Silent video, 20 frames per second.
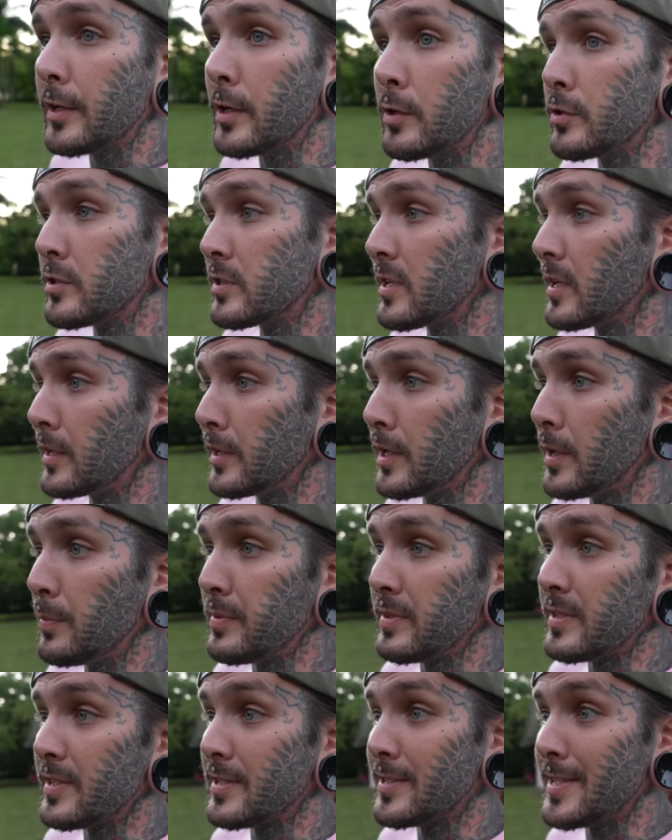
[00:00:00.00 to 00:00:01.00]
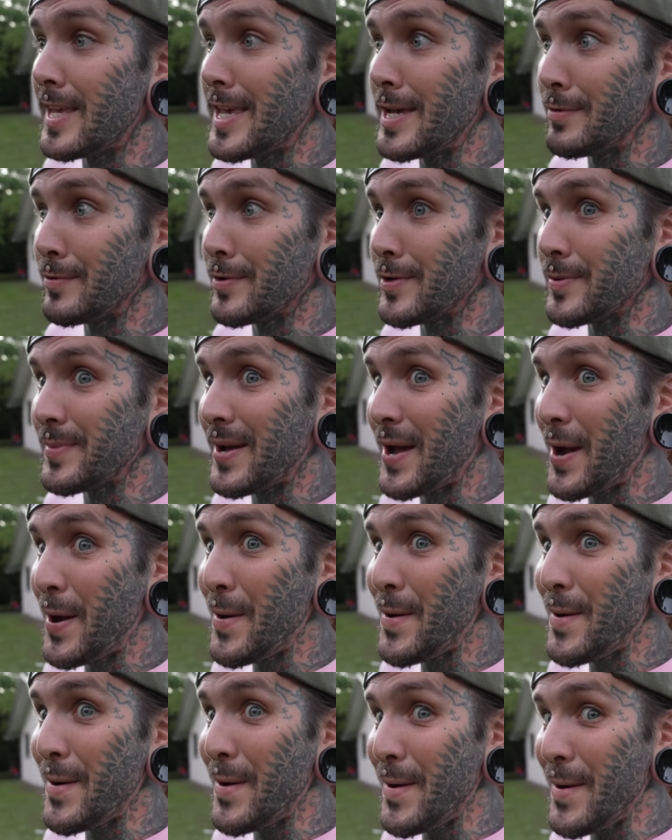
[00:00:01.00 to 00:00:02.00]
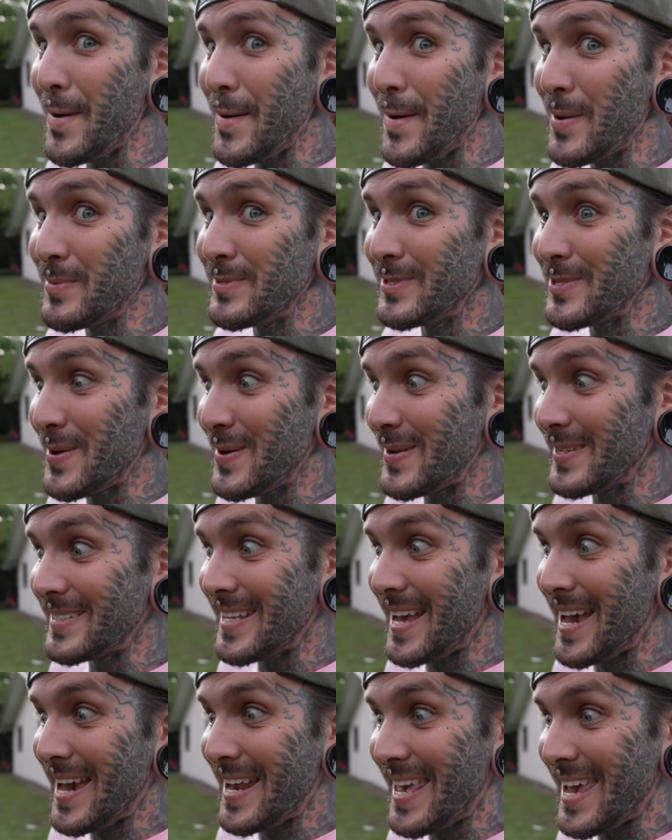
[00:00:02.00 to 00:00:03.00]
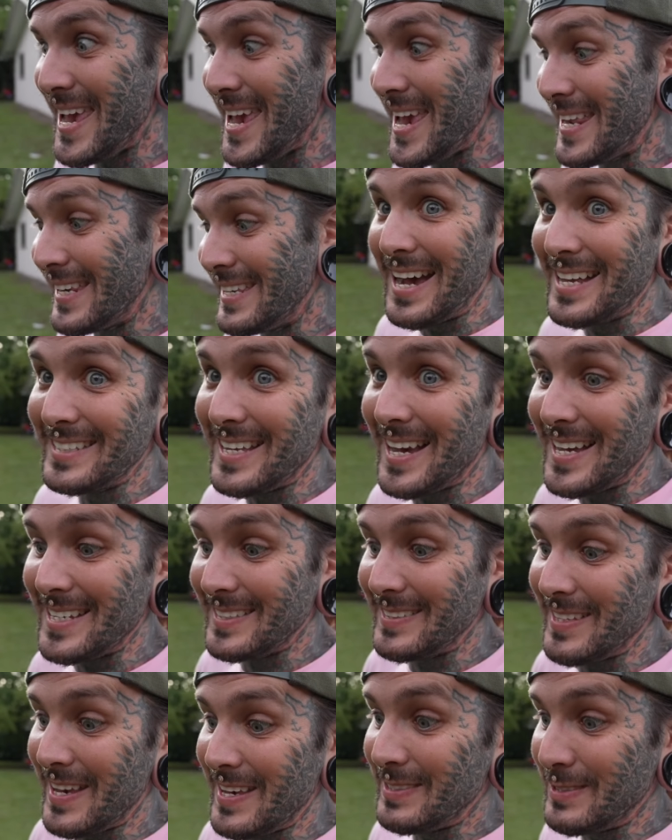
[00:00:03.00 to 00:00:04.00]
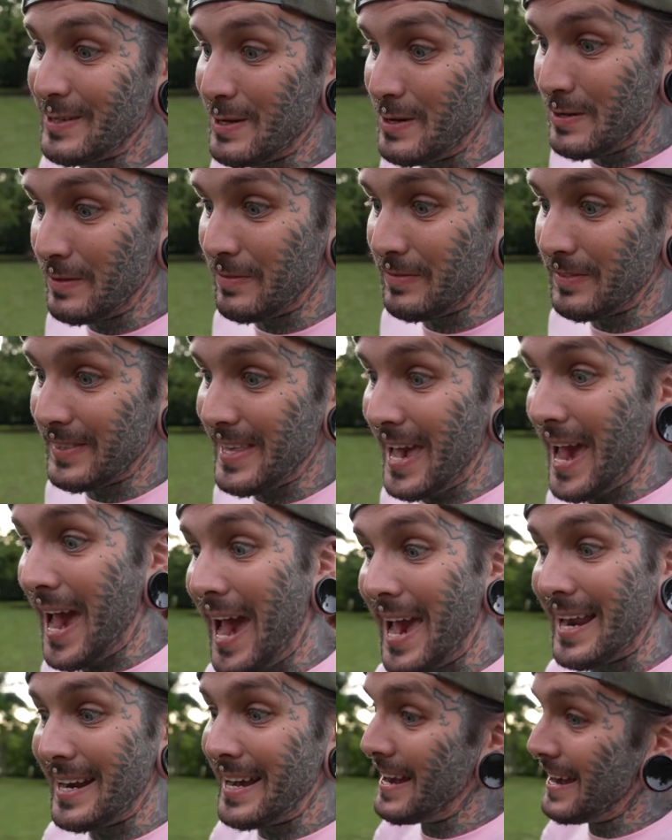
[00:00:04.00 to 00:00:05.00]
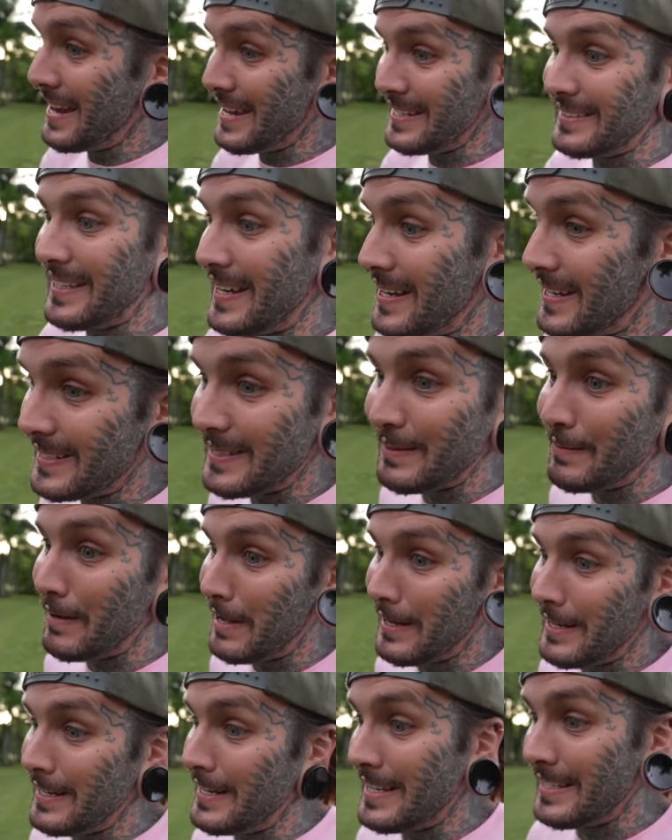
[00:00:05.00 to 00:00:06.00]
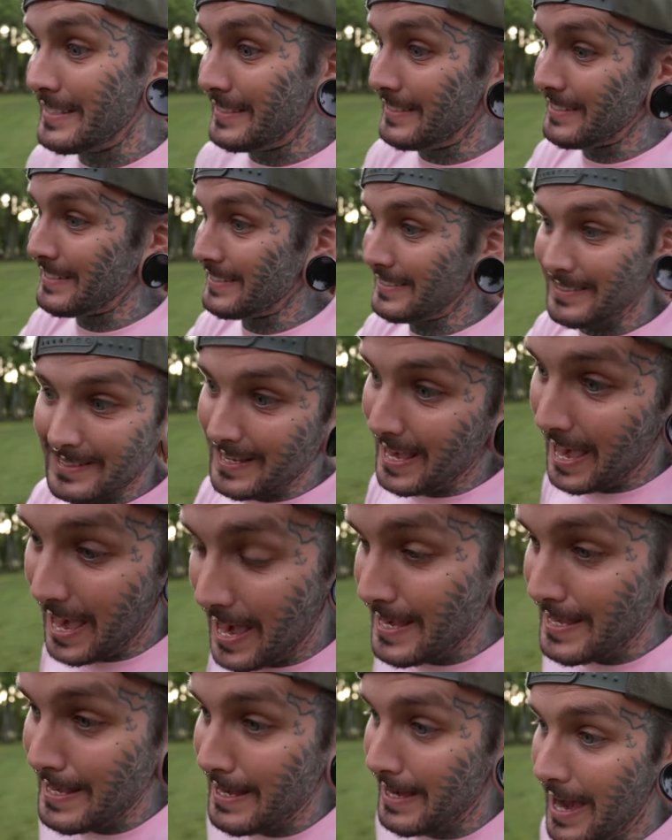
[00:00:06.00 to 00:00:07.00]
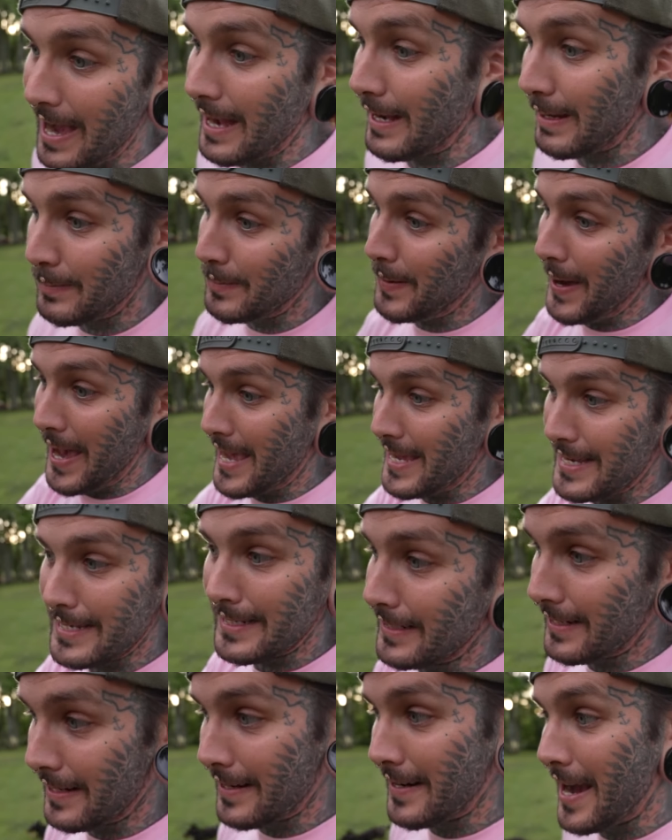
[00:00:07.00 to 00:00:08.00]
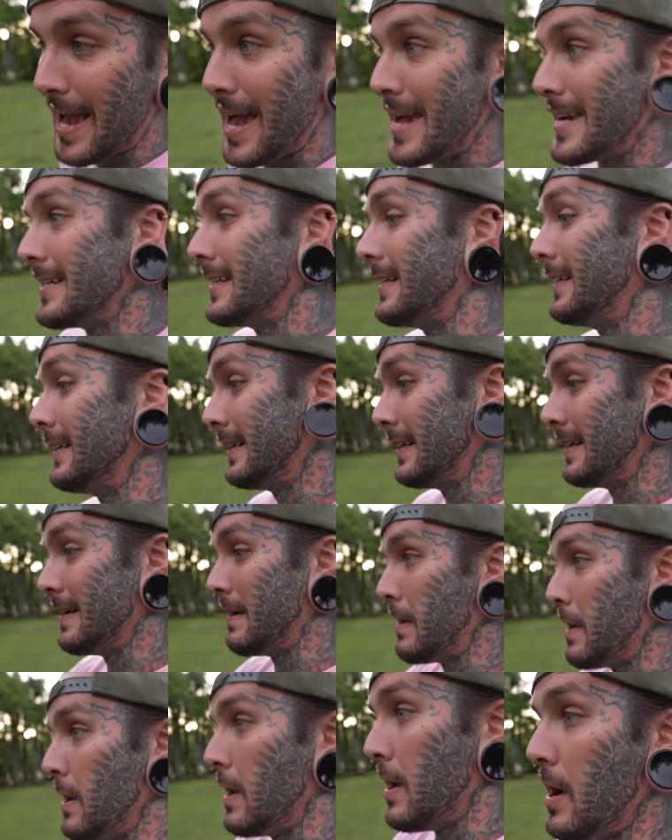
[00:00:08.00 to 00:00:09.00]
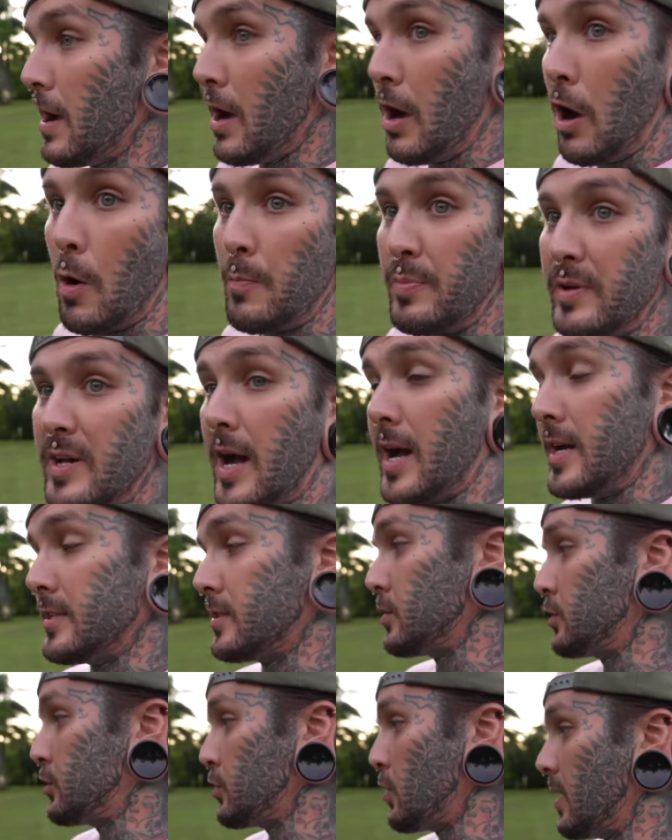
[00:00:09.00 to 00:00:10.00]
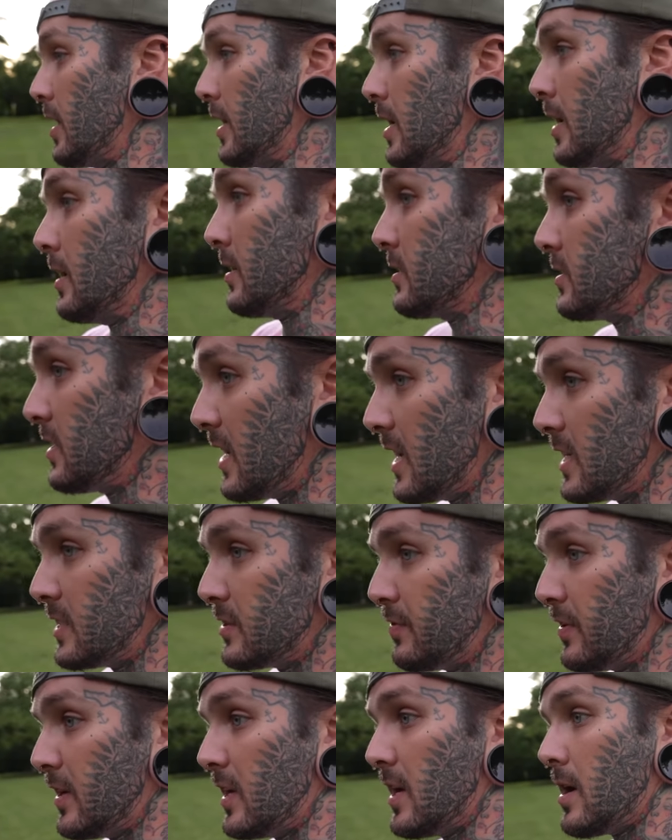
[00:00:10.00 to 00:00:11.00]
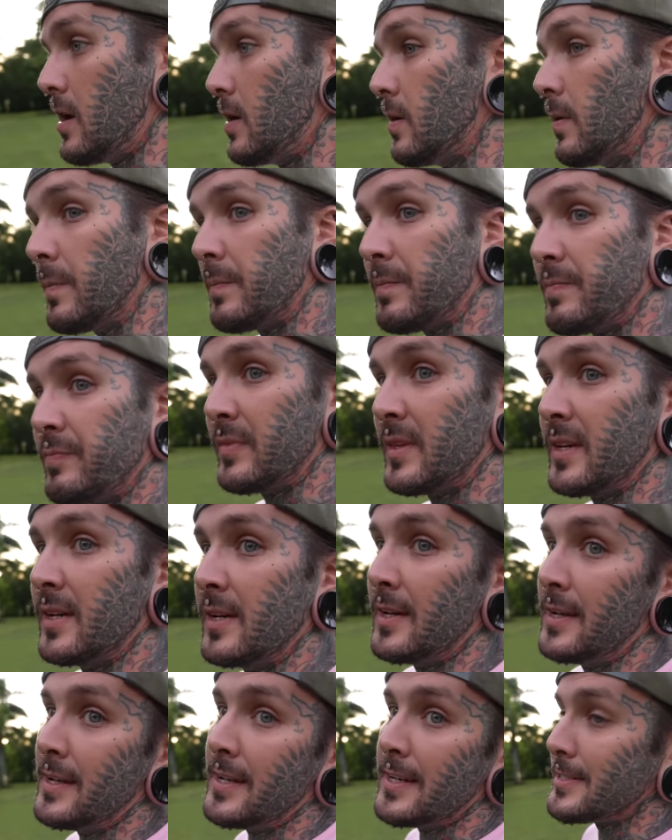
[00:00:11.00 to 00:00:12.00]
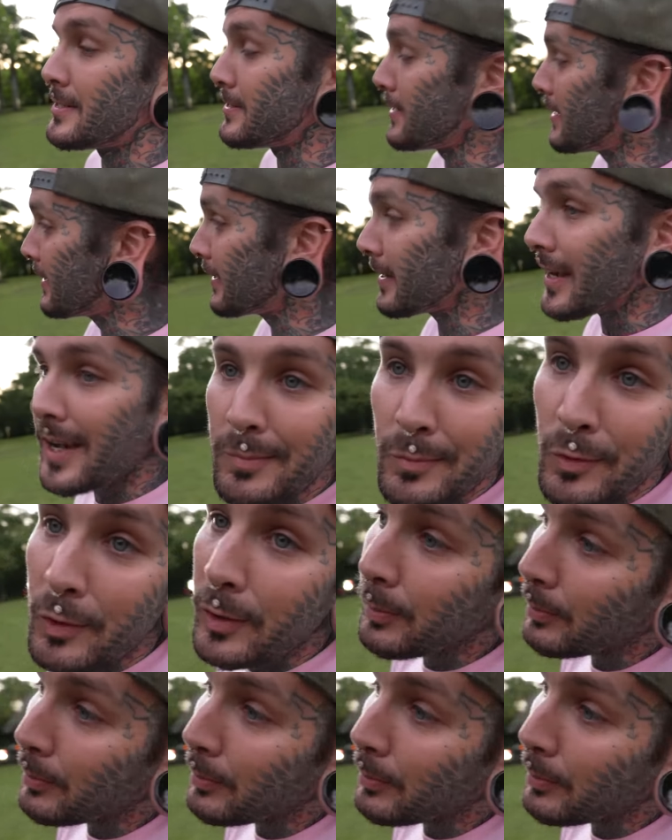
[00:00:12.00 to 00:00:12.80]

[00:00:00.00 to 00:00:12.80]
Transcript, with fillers: go set it up in the snake room. Oh, I'm so excited. Guys, gotta stay tuned for that. I ain't telling you what it is just yet. You gotta wait, all right? Hope you guys enjoyed today's video. Gianna got more